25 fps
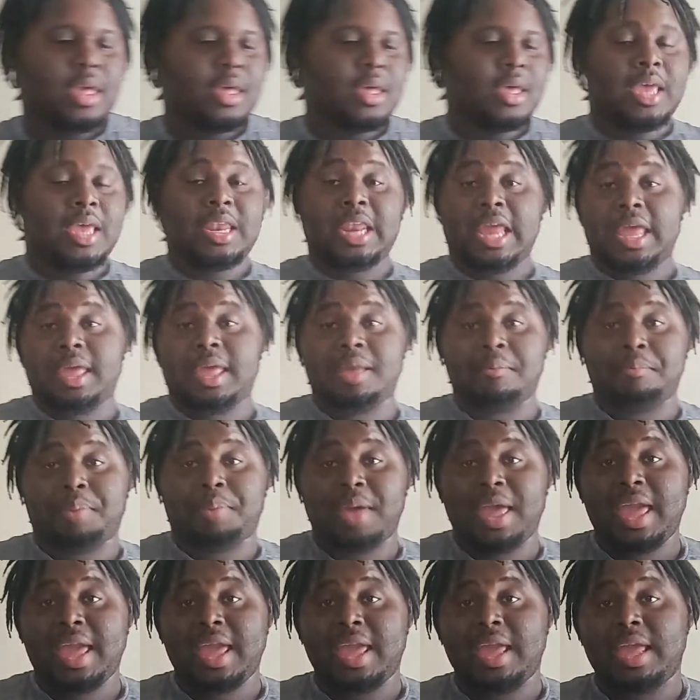and
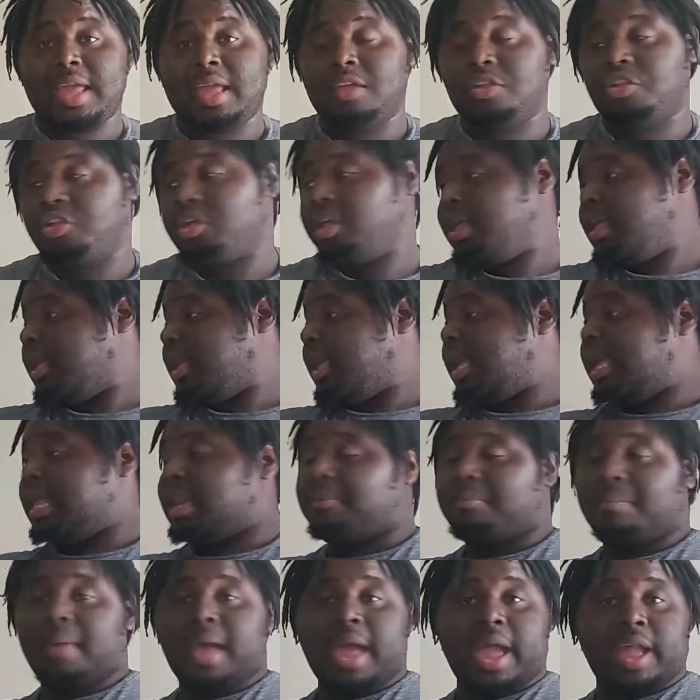Paige in a
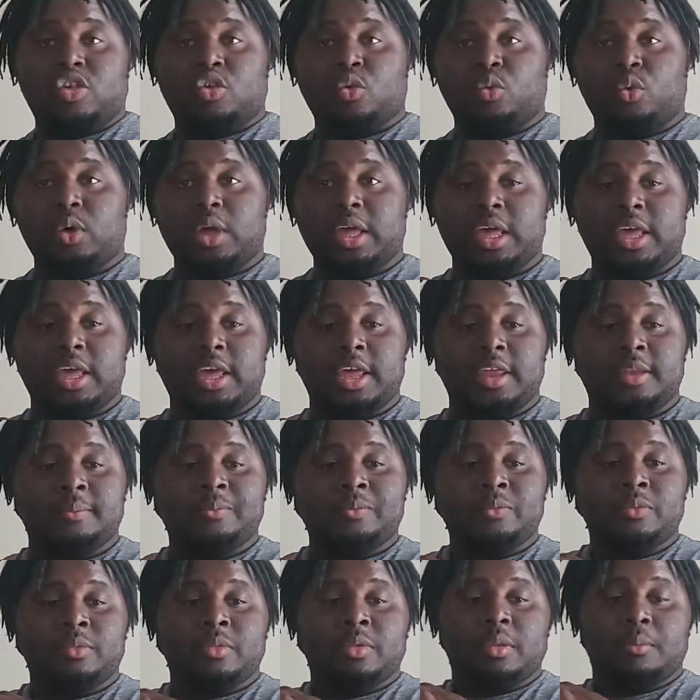match
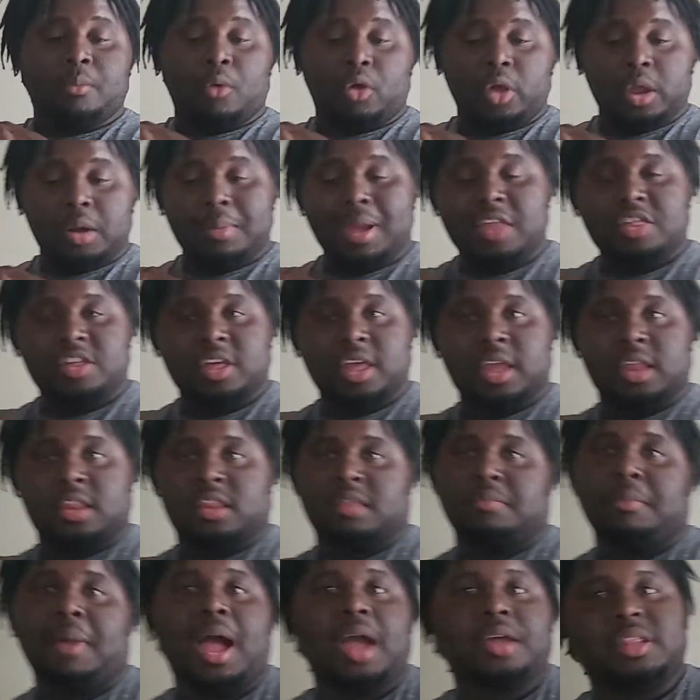against
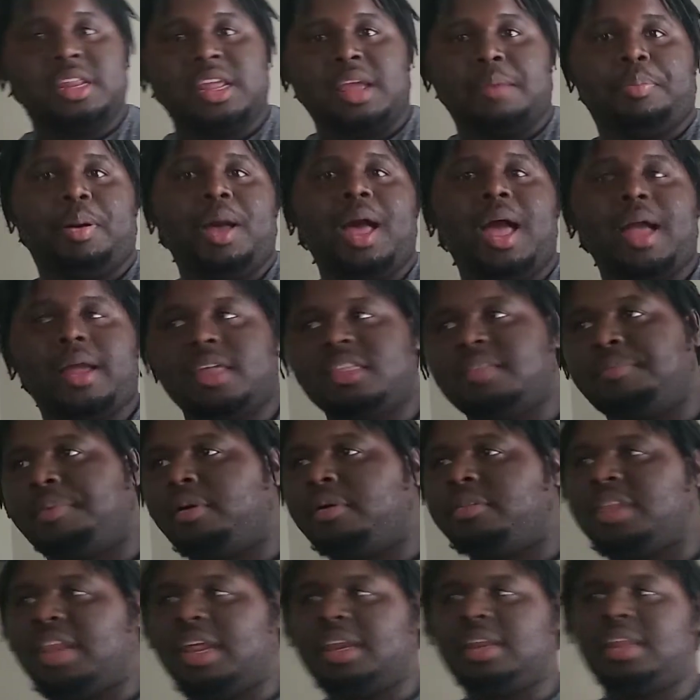Moxley and Pac as
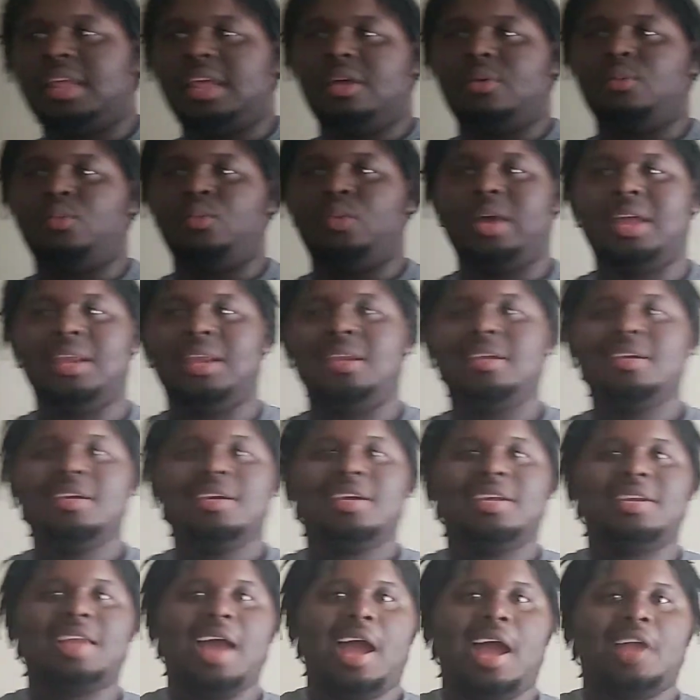opposed to I did with
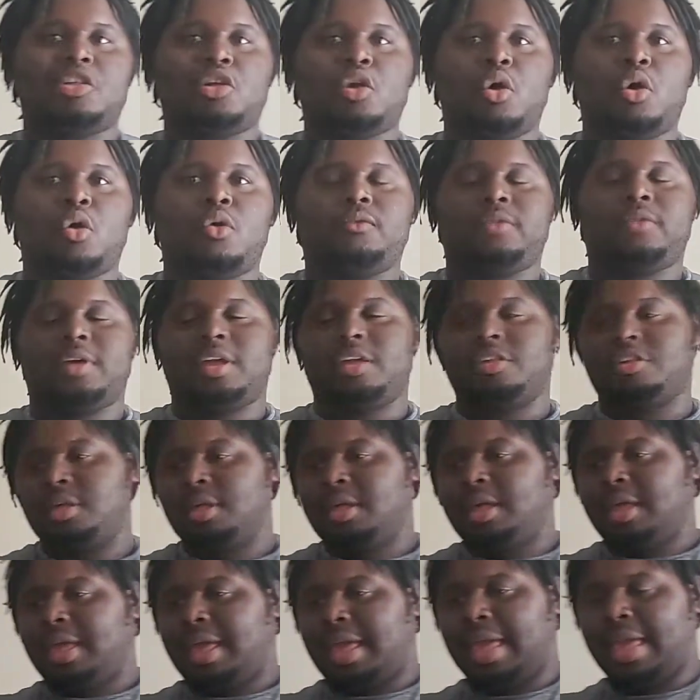Dijakovic
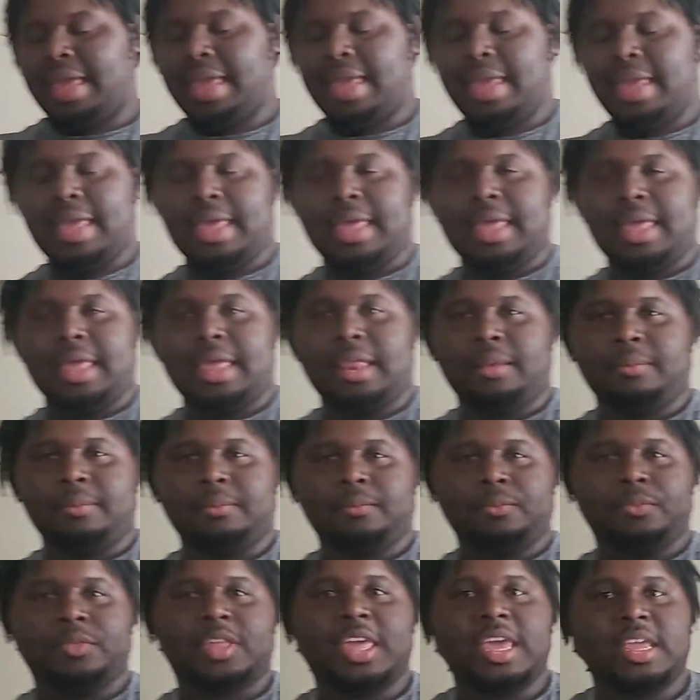
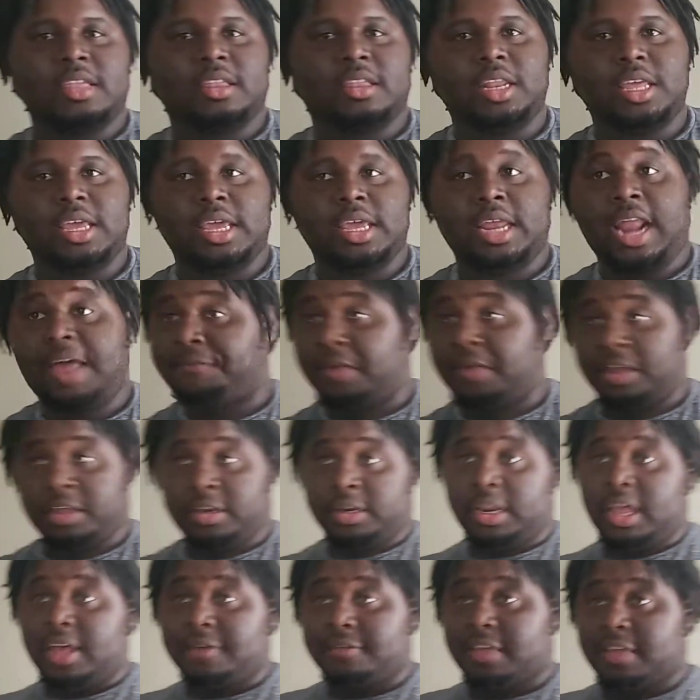and Keith Lee. And I fucking
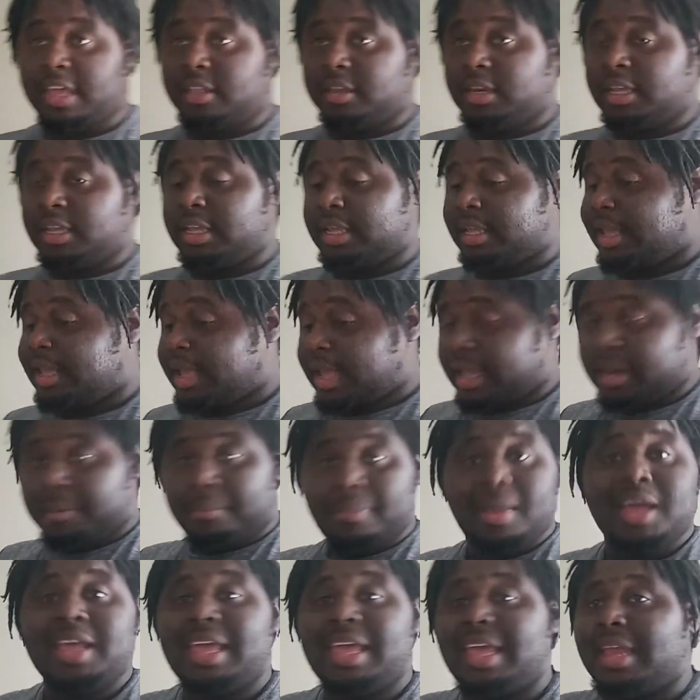love Keith Lee. And
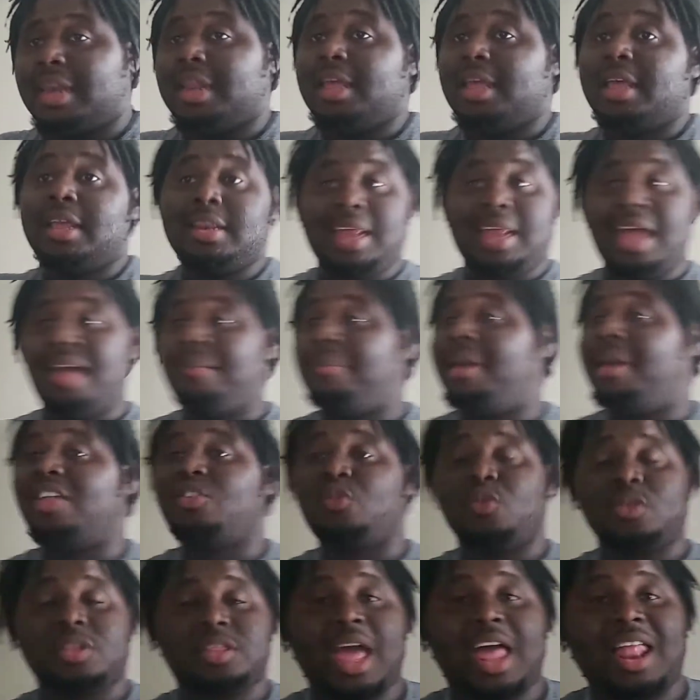again, that match
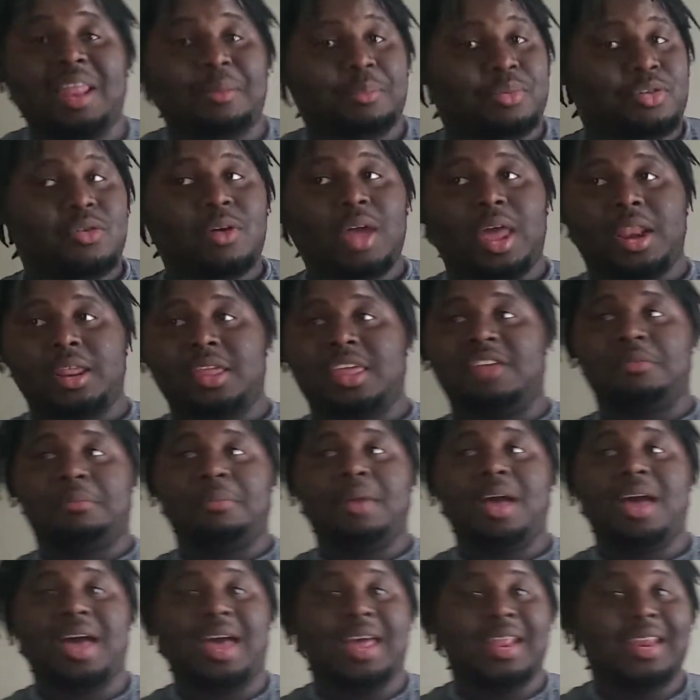was solid, but you got to keep in
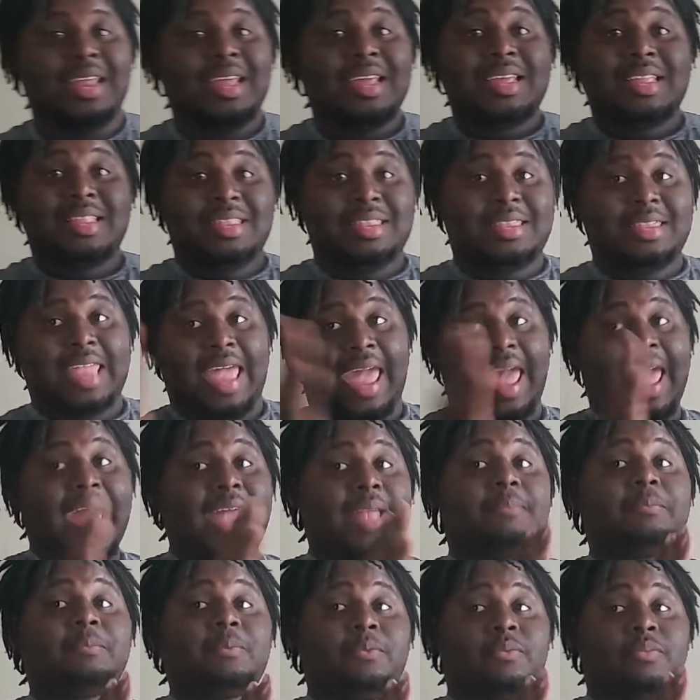mind
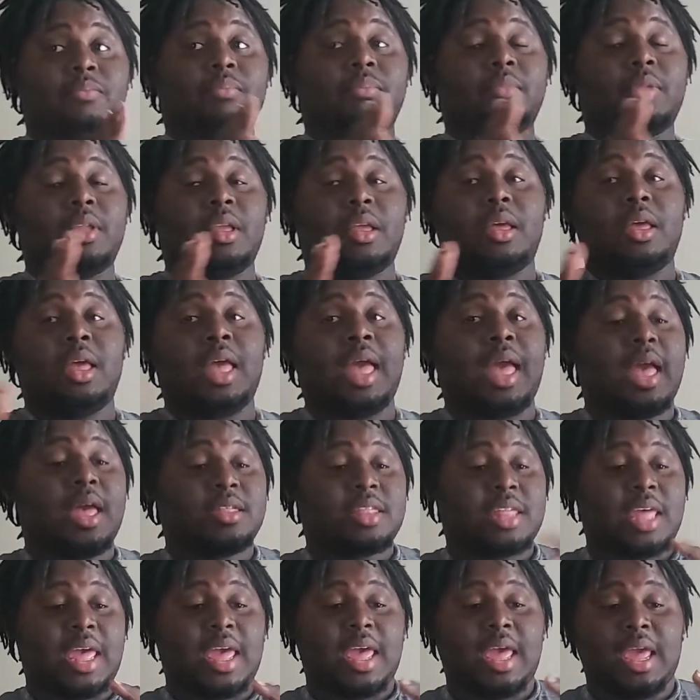that
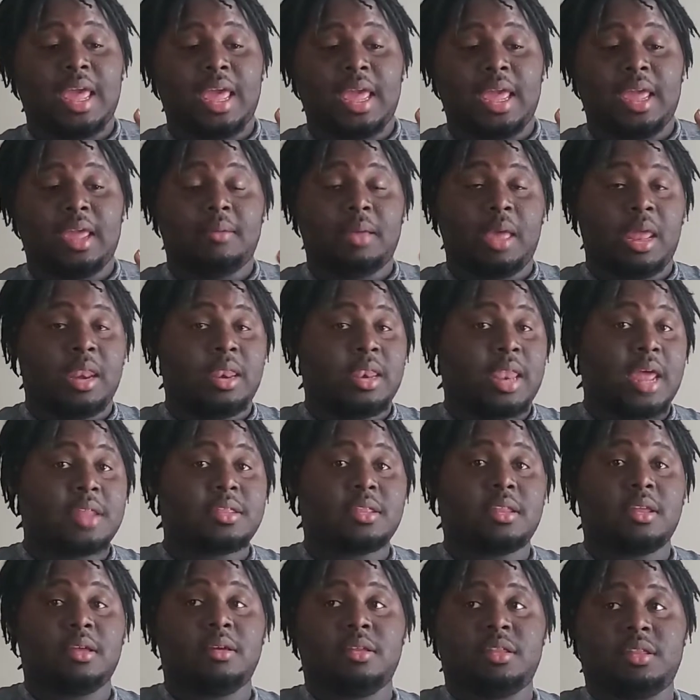and that's
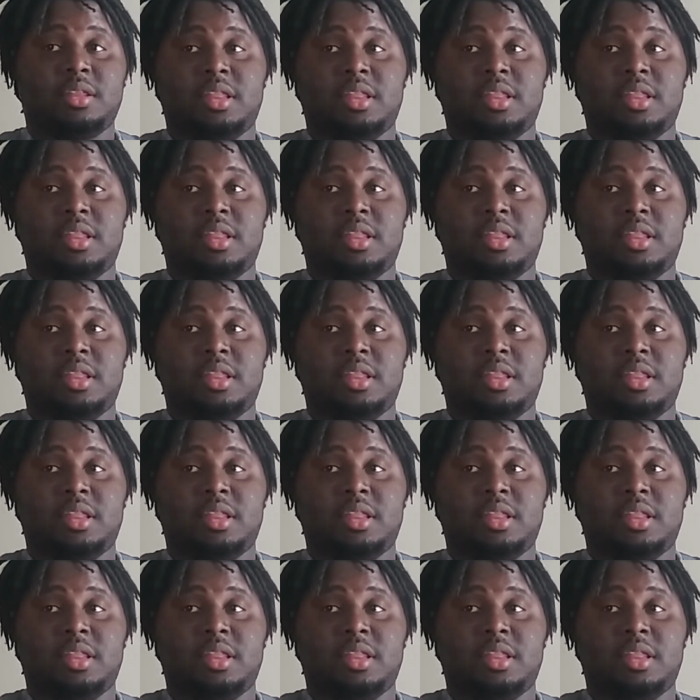the